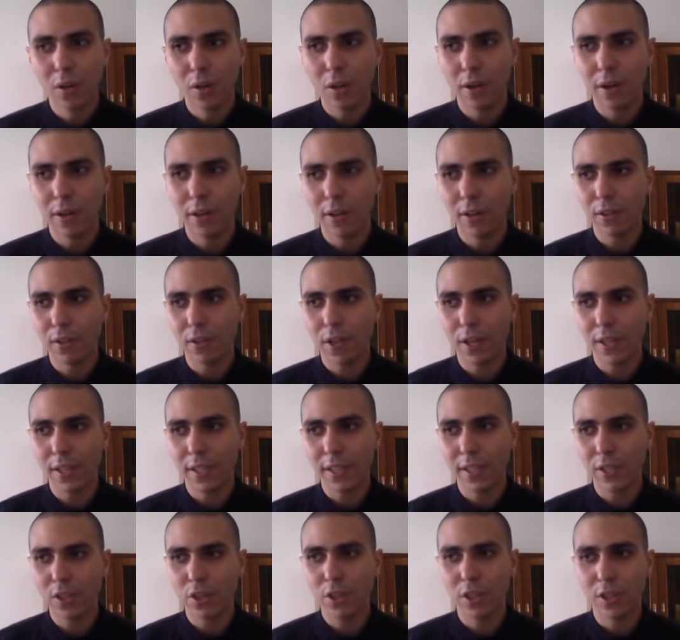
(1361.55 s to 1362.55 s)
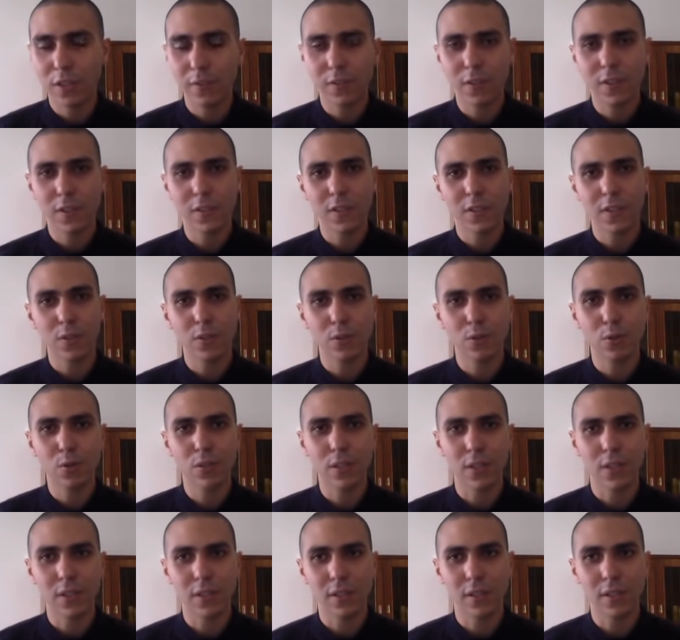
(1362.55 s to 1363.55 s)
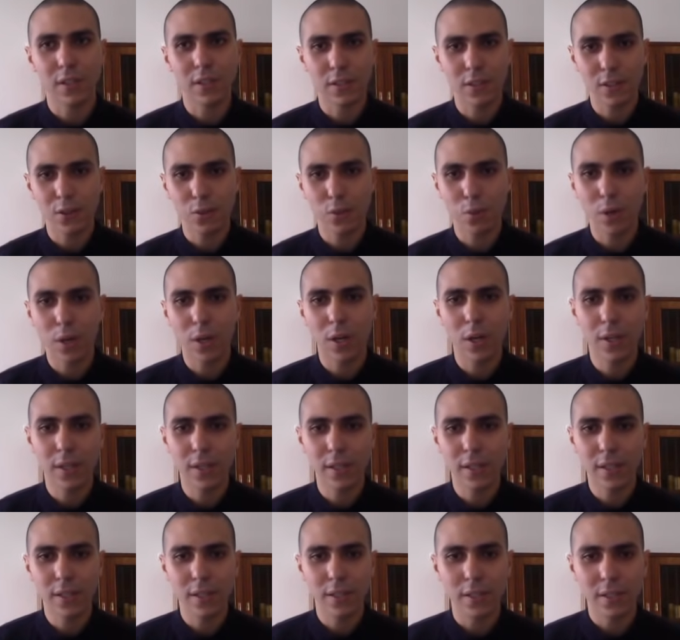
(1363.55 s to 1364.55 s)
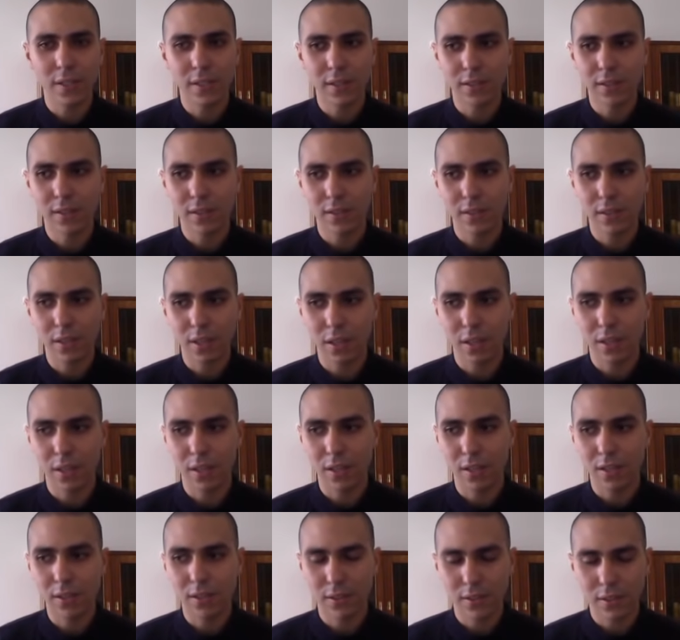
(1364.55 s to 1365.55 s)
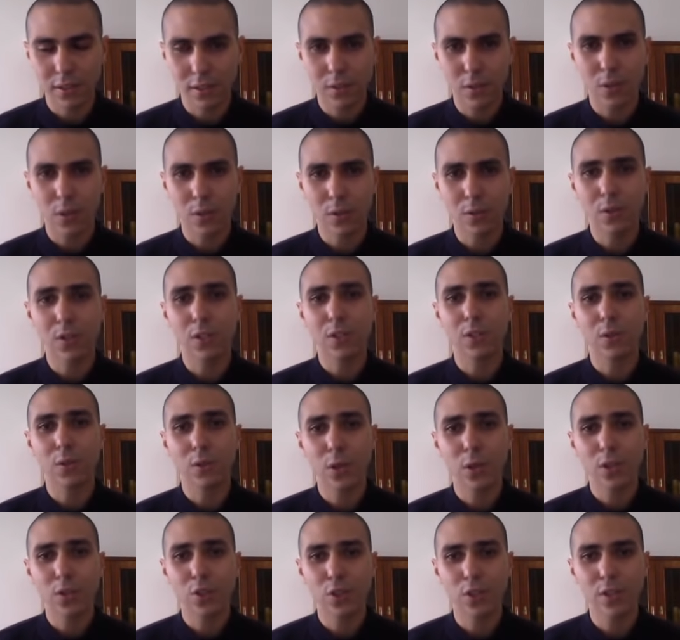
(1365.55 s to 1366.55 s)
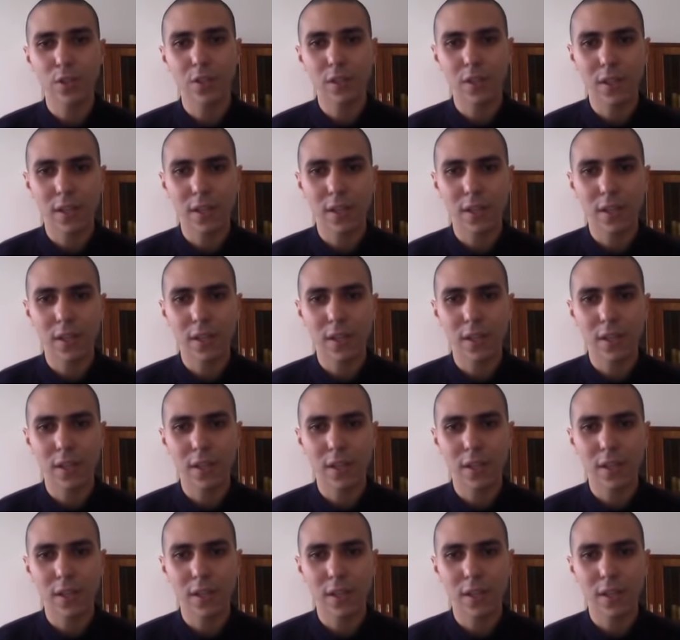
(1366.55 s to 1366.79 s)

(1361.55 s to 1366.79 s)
I guess Sharif did not do that, and that's why he is it's this current situation.